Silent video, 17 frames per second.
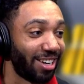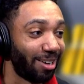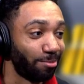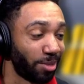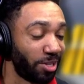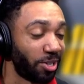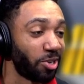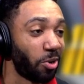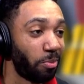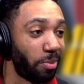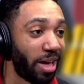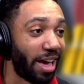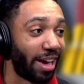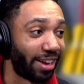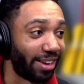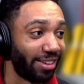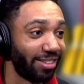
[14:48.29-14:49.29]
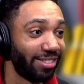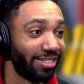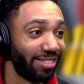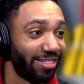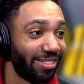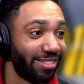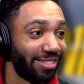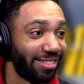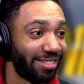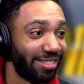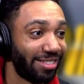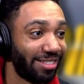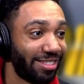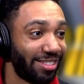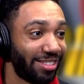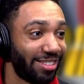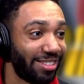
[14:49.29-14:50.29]
I'm going to go back
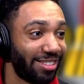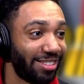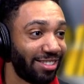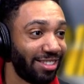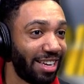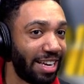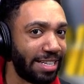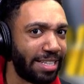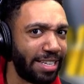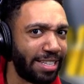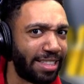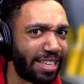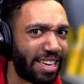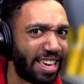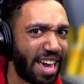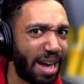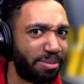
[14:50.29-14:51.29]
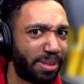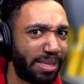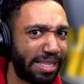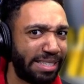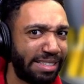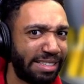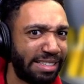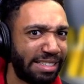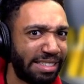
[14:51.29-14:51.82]
and get the captain.